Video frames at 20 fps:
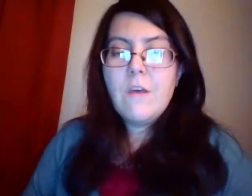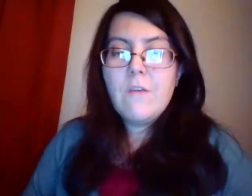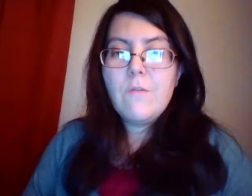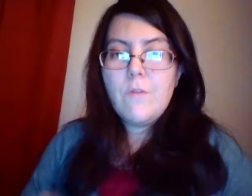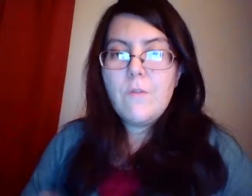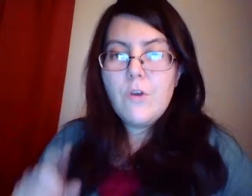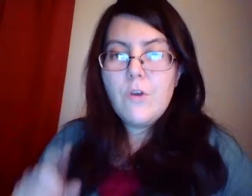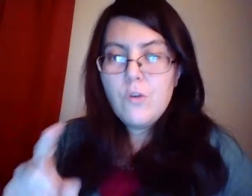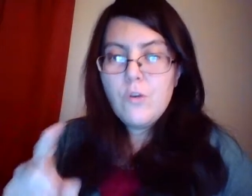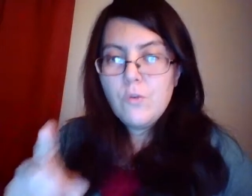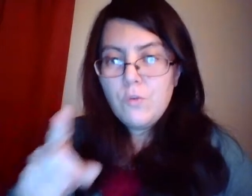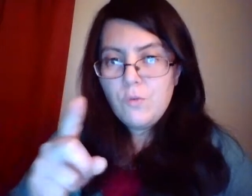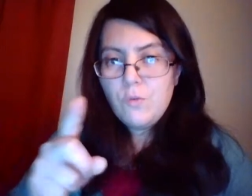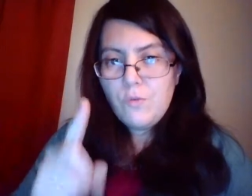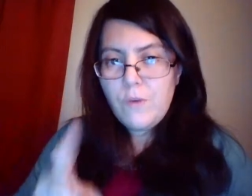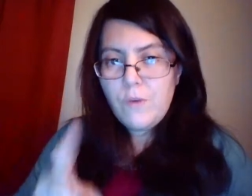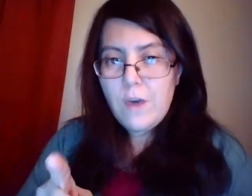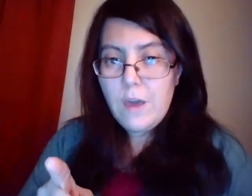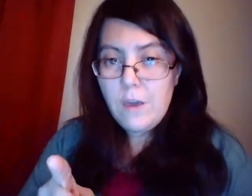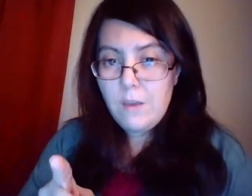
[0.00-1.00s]
for you to
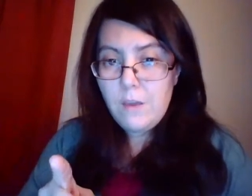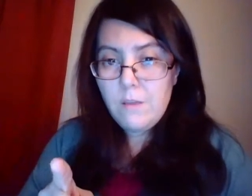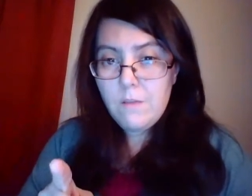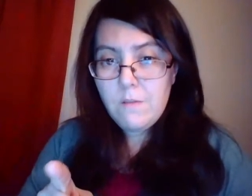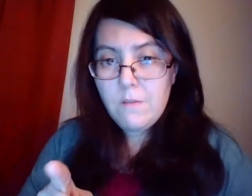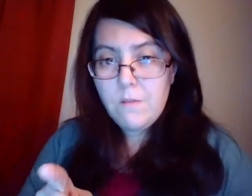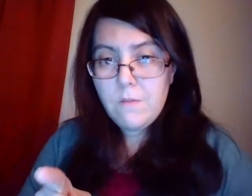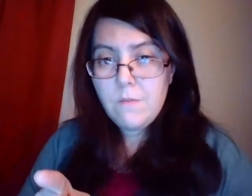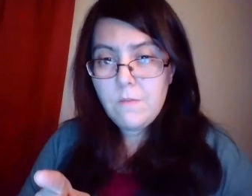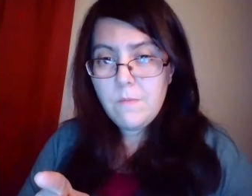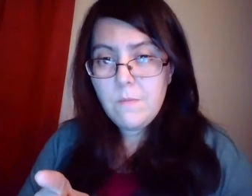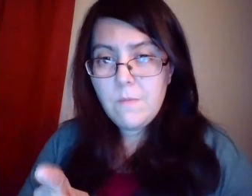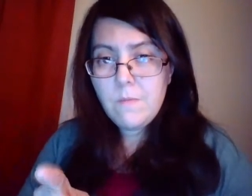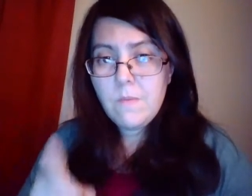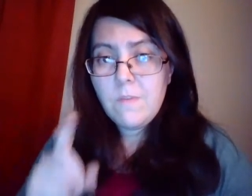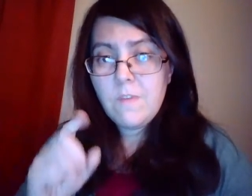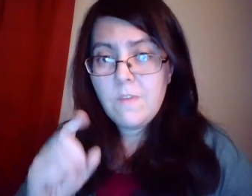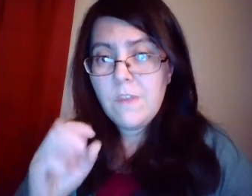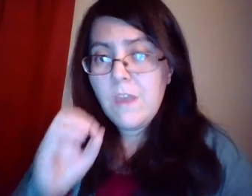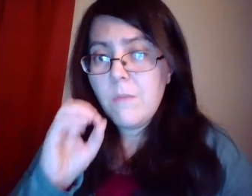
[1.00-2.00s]
find
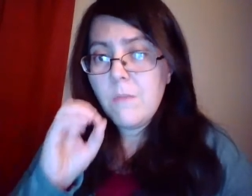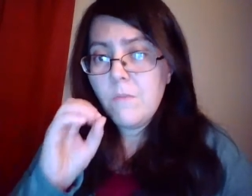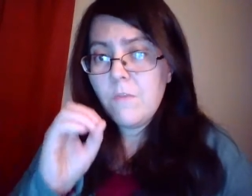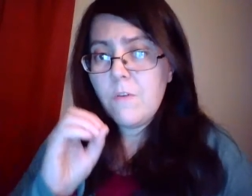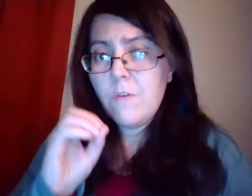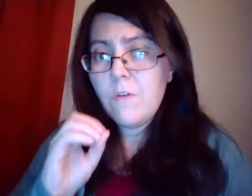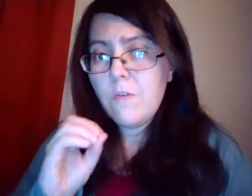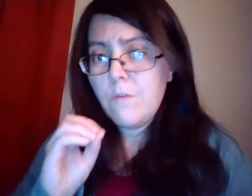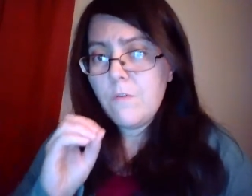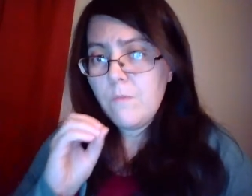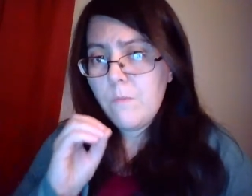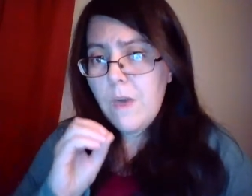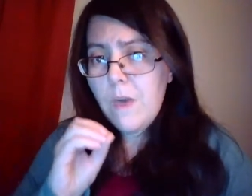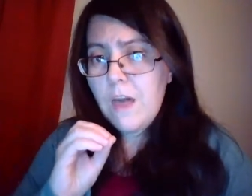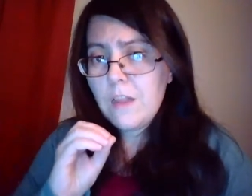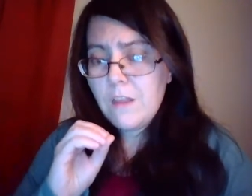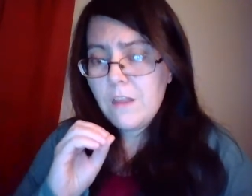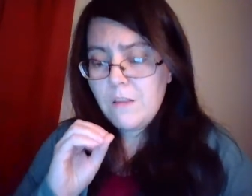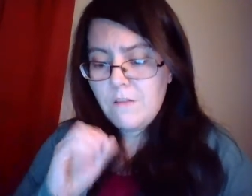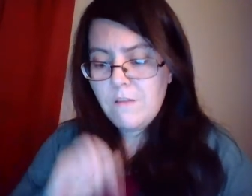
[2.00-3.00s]
some sort of
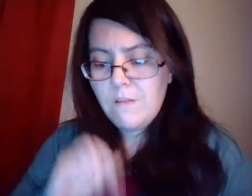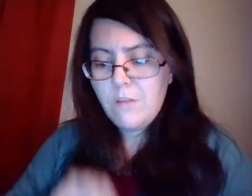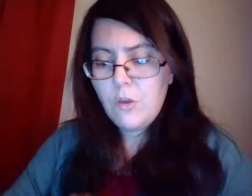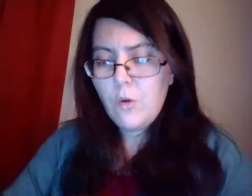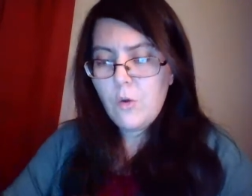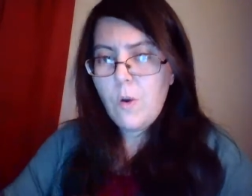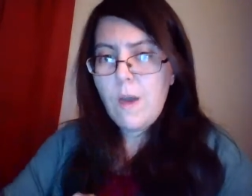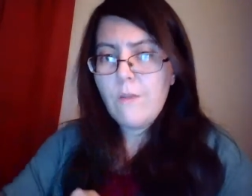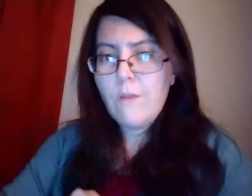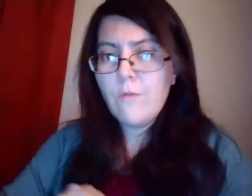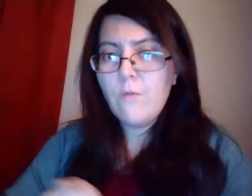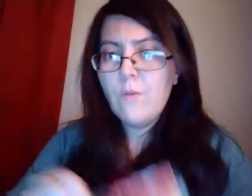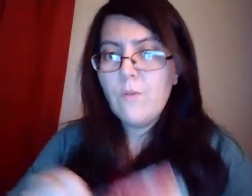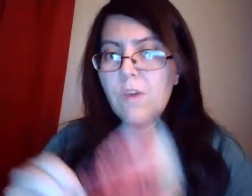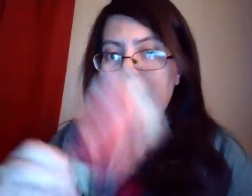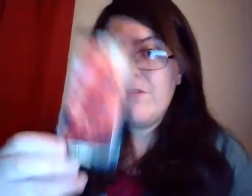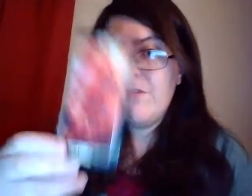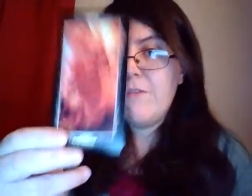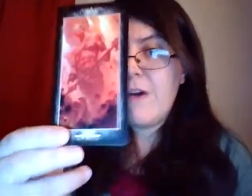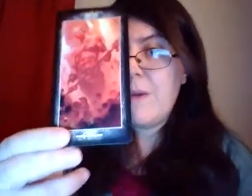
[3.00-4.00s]
balance, you have to
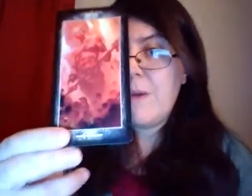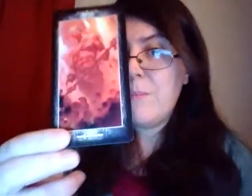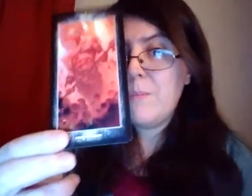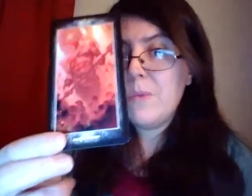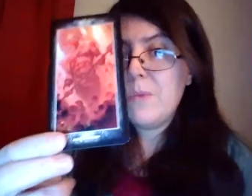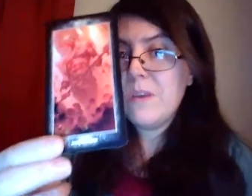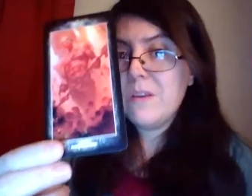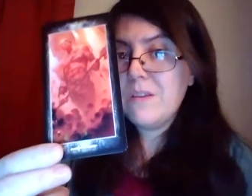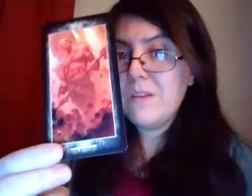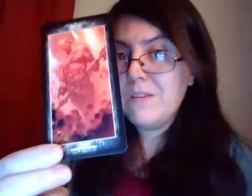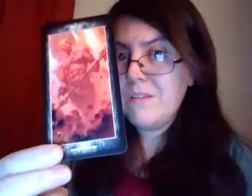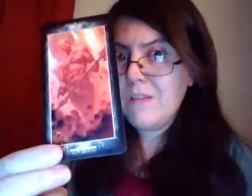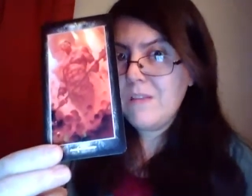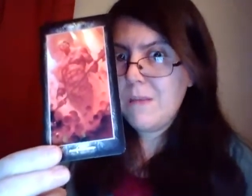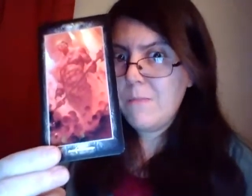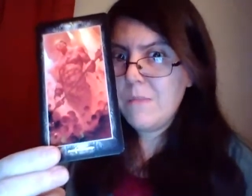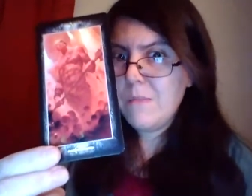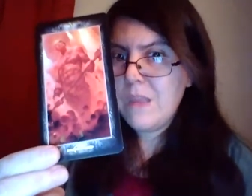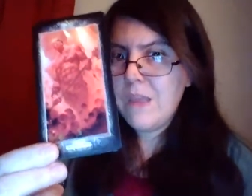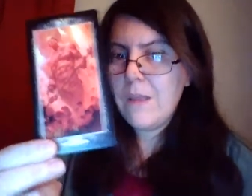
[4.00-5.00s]
give up
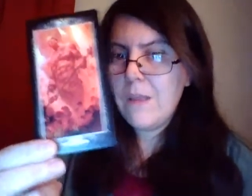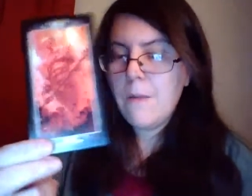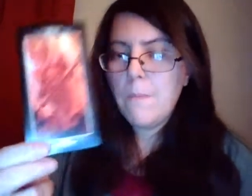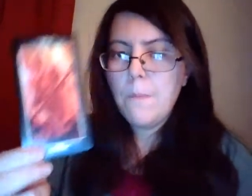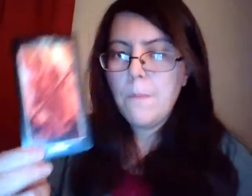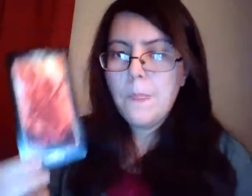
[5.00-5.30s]
something.